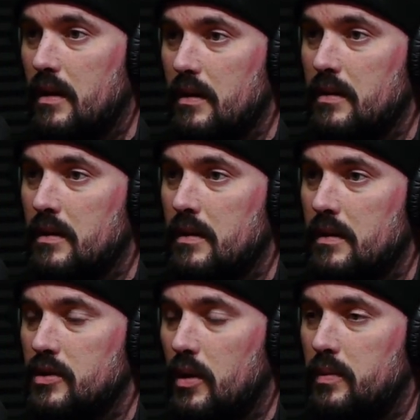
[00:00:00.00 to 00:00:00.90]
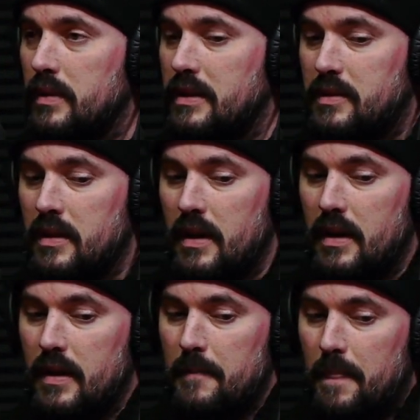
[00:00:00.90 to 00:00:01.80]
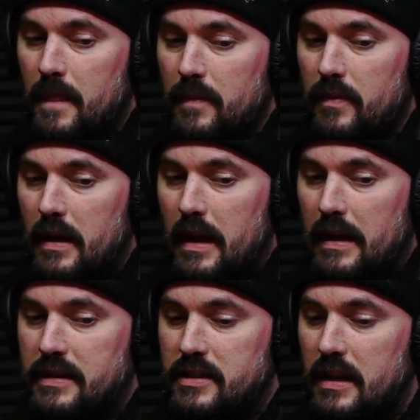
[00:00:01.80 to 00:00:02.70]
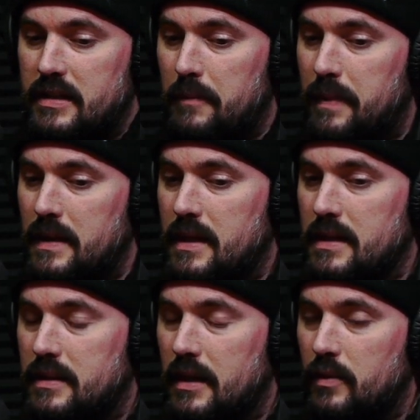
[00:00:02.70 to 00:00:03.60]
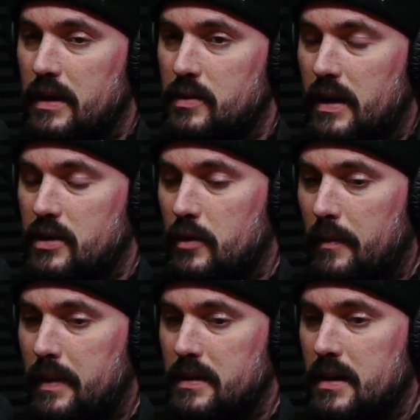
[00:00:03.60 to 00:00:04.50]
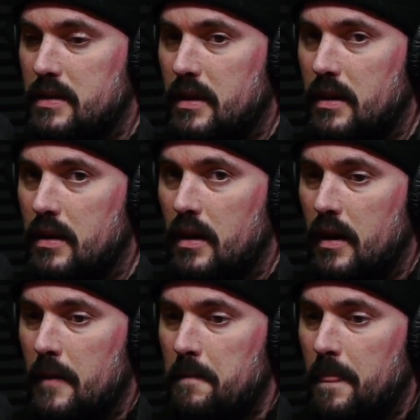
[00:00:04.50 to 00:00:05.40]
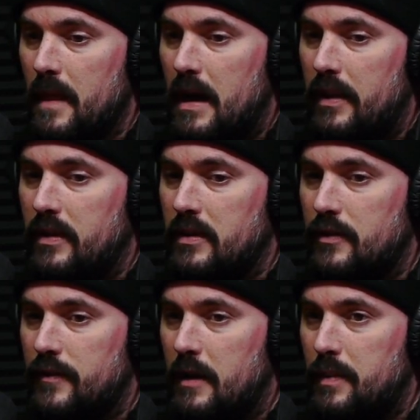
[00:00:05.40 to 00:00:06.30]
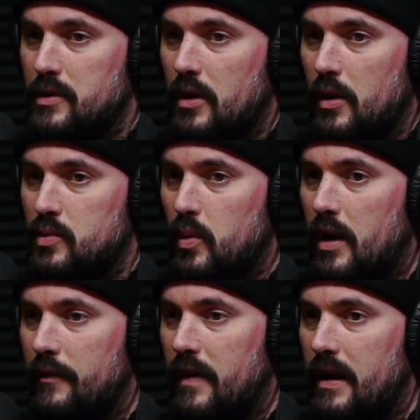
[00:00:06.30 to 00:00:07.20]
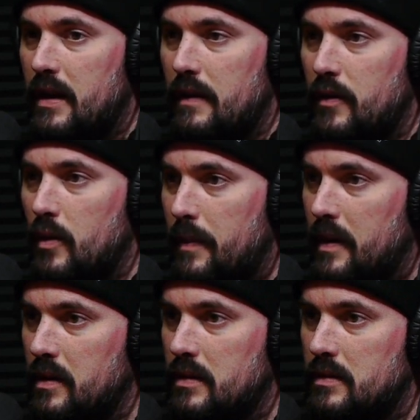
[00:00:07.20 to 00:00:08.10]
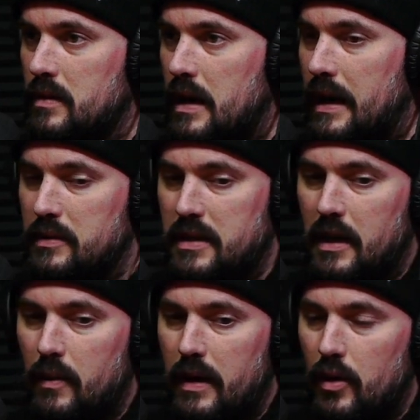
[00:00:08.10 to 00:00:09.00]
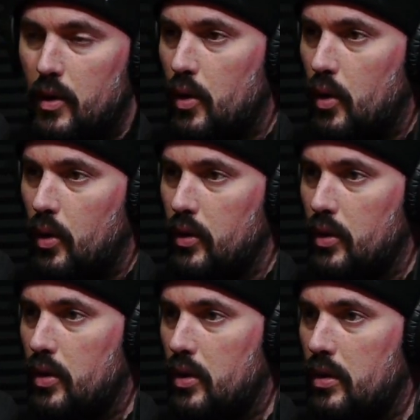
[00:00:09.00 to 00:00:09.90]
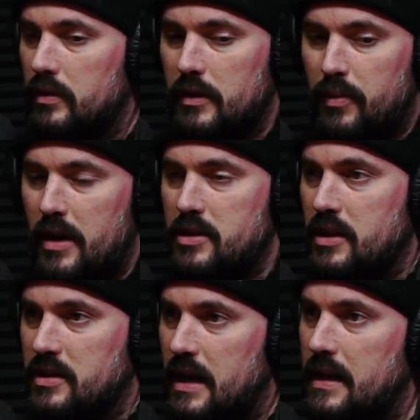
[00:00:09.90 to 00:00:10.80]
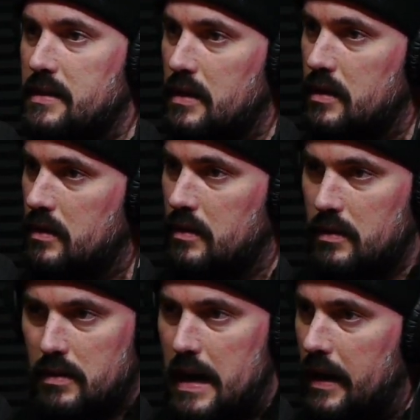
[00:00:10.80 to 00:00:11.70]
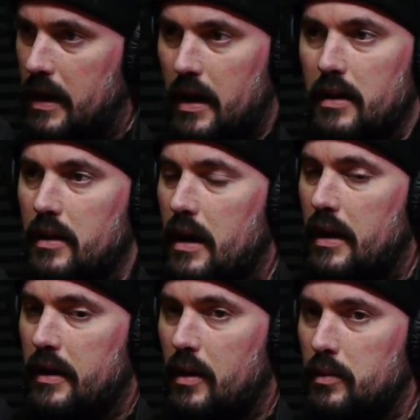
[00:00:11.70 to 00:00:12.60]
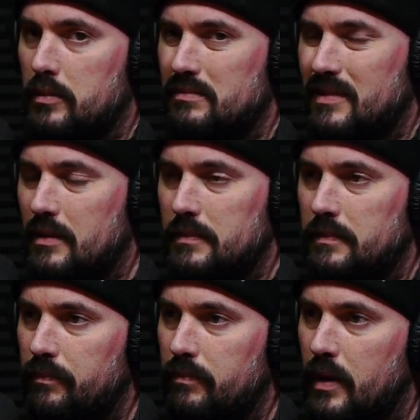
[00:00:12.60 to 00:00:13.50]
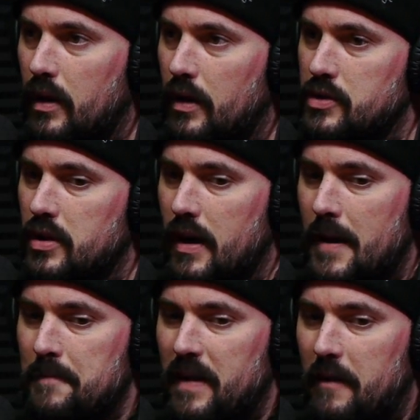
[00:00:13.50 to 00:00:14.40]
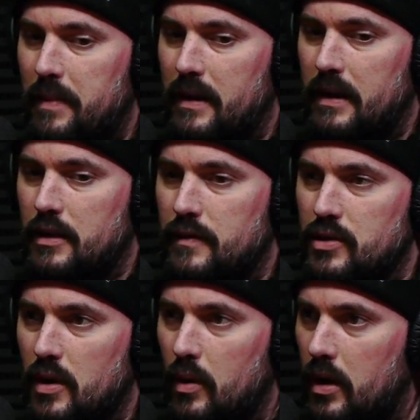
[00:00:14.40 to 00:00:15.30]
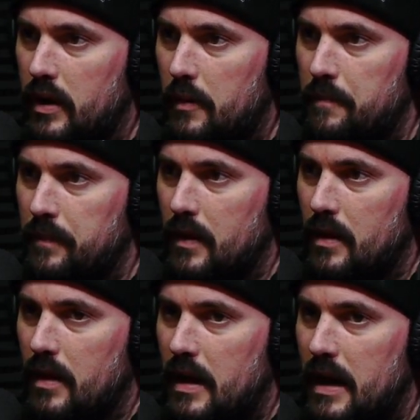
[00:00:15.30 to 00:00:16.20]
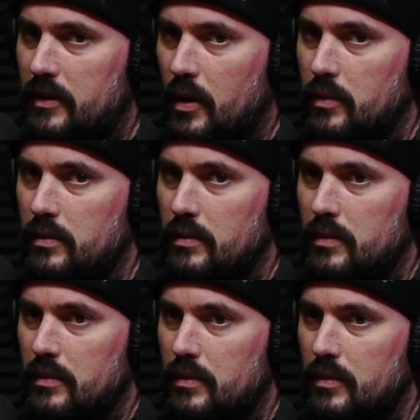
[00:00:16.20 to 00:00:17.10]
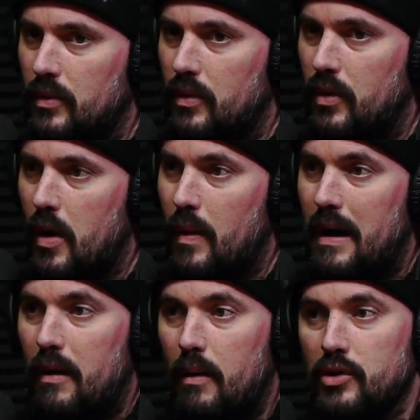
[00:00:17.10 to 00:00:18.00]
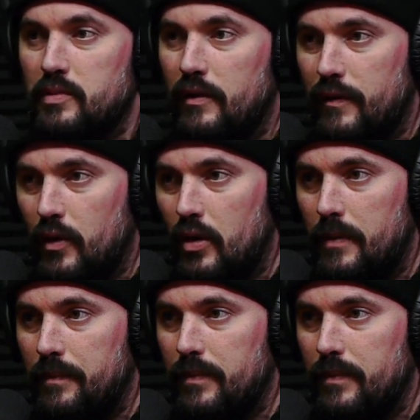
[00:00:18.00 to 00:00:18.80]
Yeah. So it's like PTSD. When I talk about PTSD, and the therapist goes, "What if I can give you a pill and it'll take away all your depression, anxiety, anger?" And I go, "No, because I've been like this for so long now. I don't know how I was before.